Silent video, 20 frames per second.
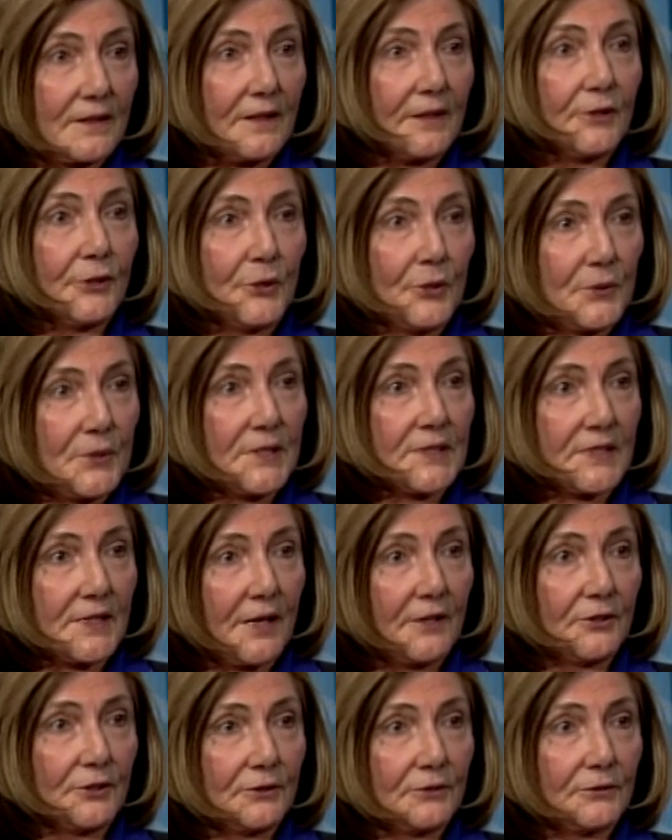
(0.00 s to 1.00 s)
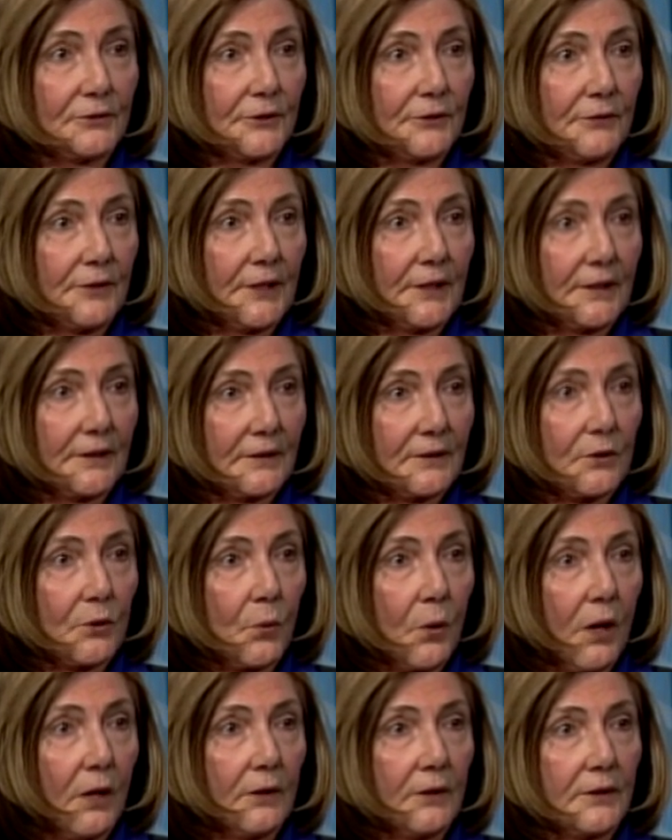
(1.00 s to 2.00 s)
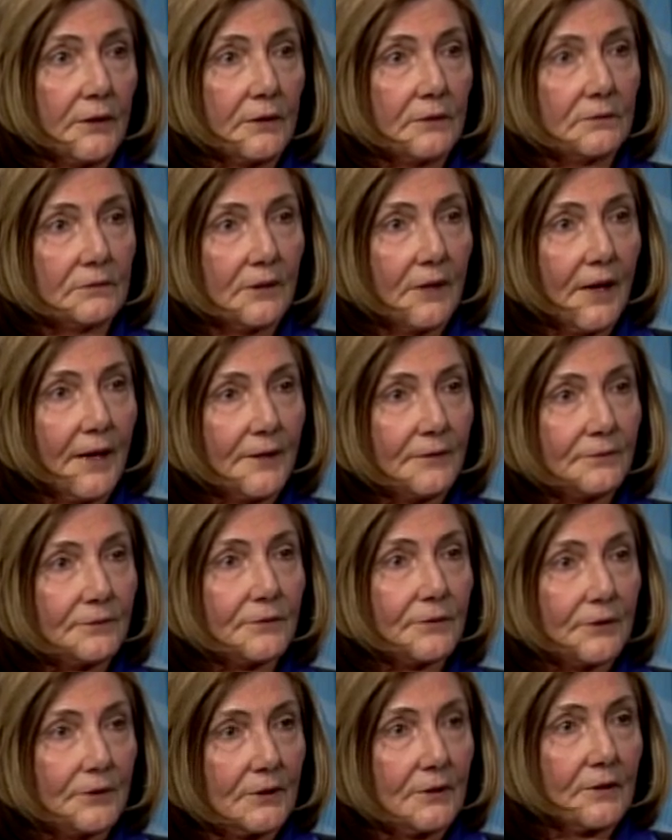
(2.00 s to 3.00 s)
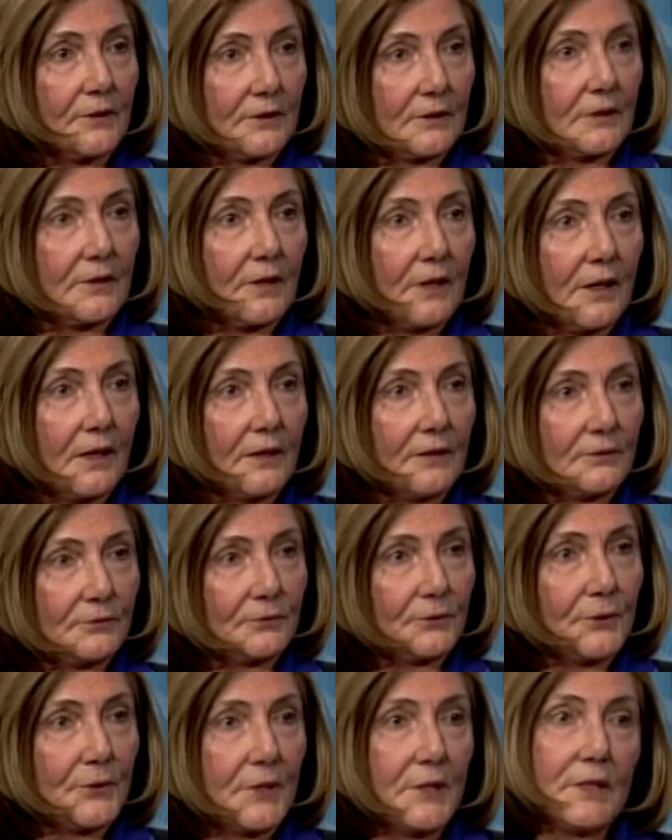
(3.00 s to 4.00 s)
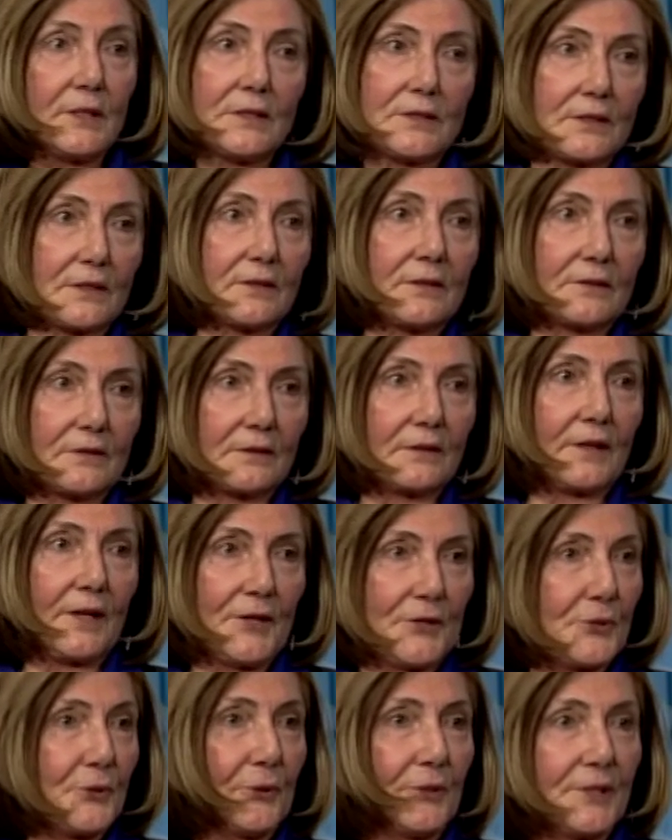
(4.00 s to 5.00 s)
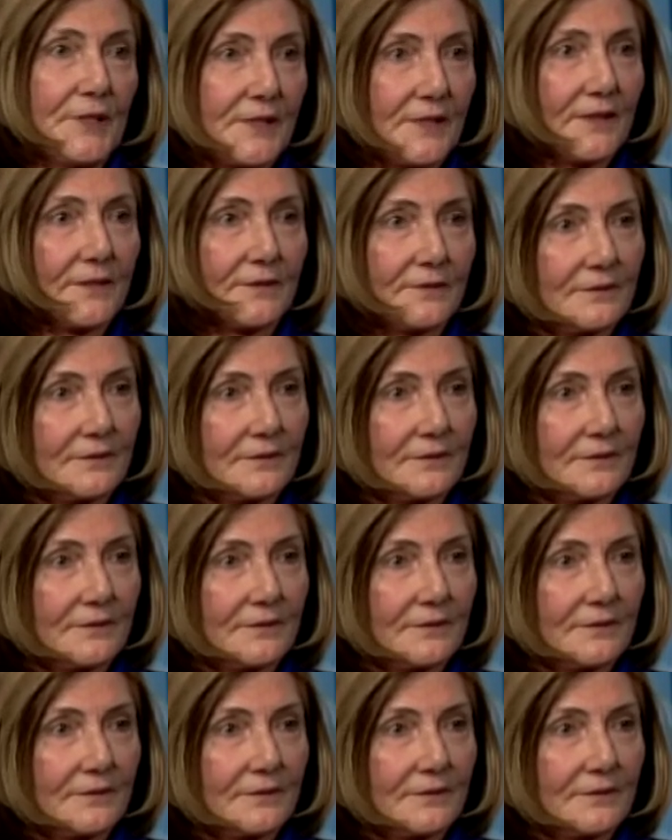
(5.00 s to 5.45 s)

the standard of living and the quality of life for these countries.